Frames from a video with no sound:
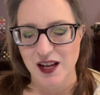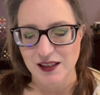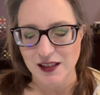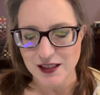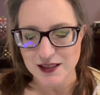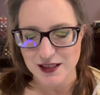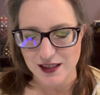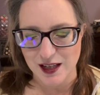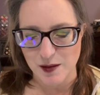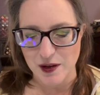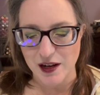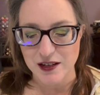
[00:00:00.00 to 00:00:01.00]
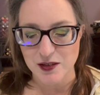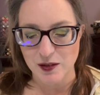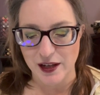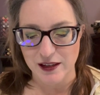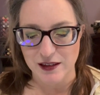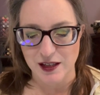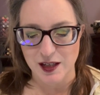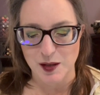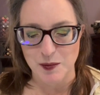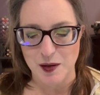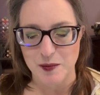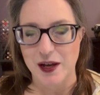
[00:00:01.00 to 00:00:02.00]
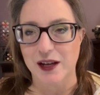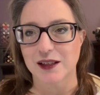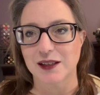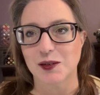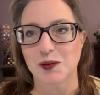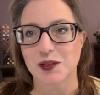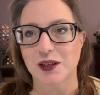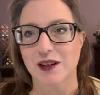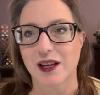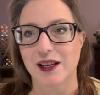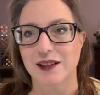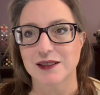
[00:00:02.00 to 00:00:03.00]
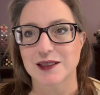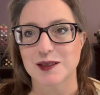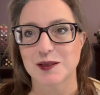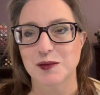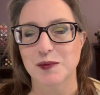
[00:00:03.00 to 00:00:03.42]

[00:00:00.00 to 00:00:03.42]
Lots to think about. I do like thinking about back in the old arcades,